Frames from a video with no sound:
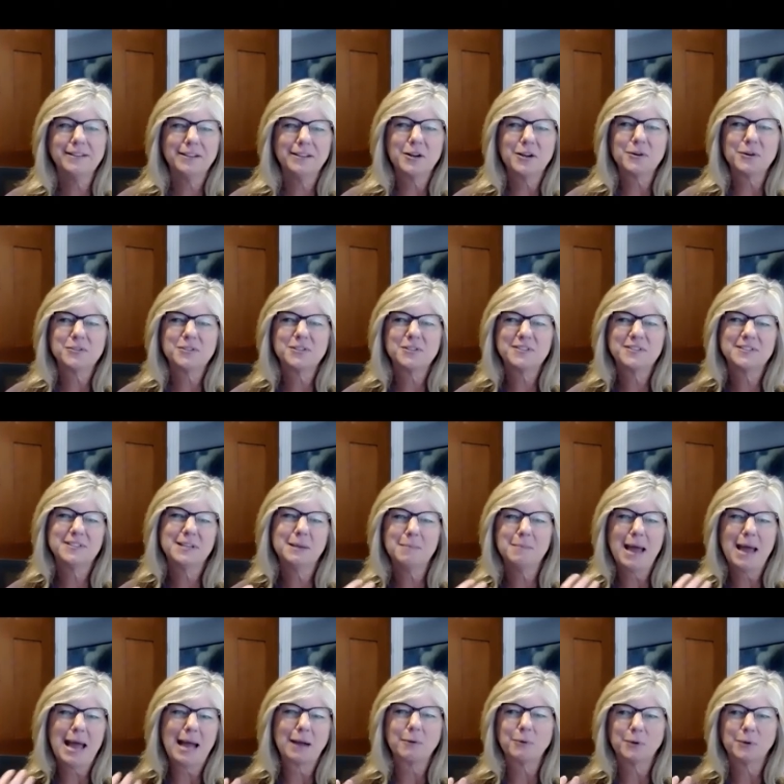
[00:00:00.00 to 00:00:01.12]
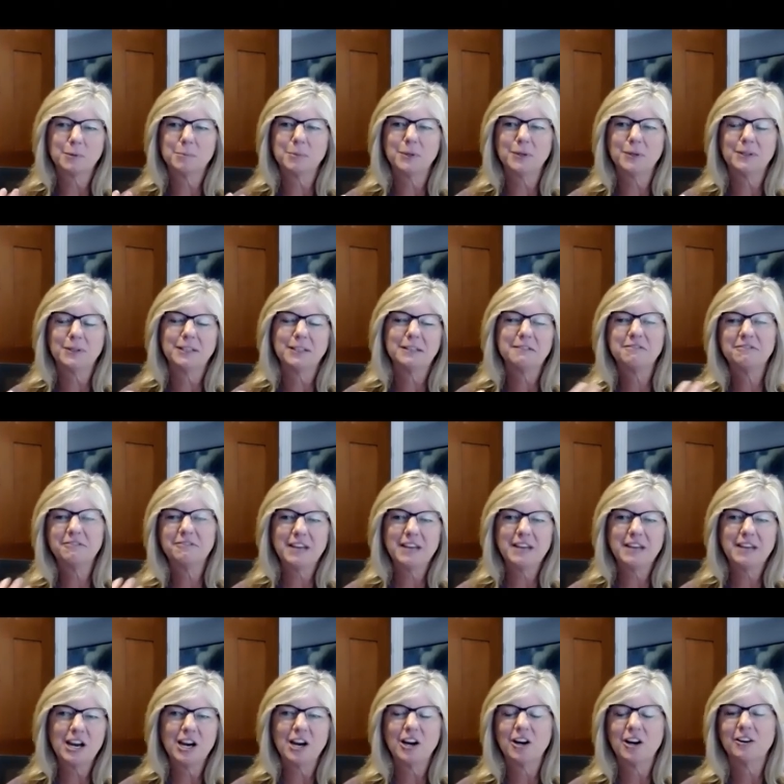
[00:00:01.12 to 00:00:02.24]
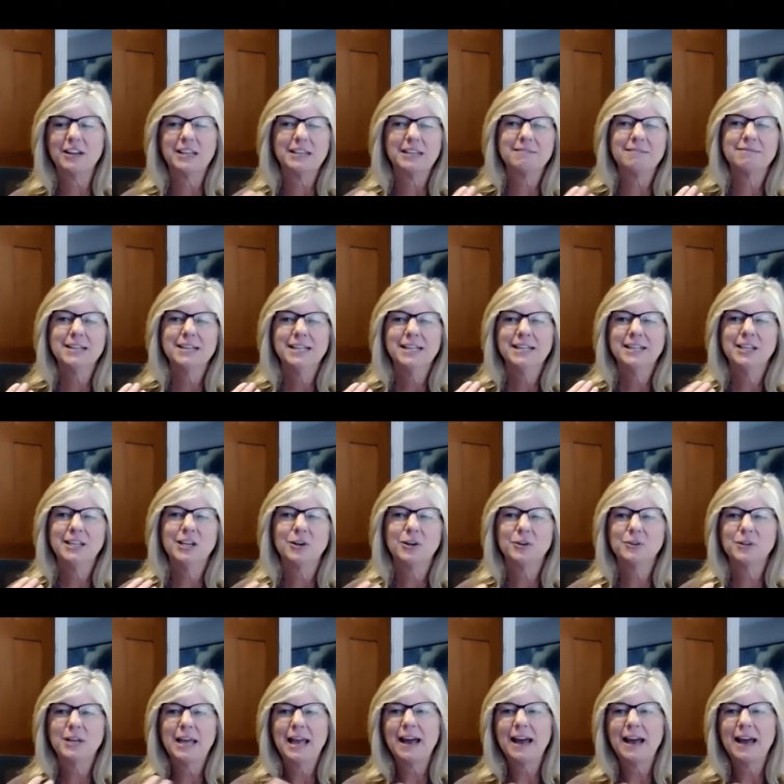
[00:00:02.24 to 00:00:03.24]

you know, to seem equitable and fair, and you know,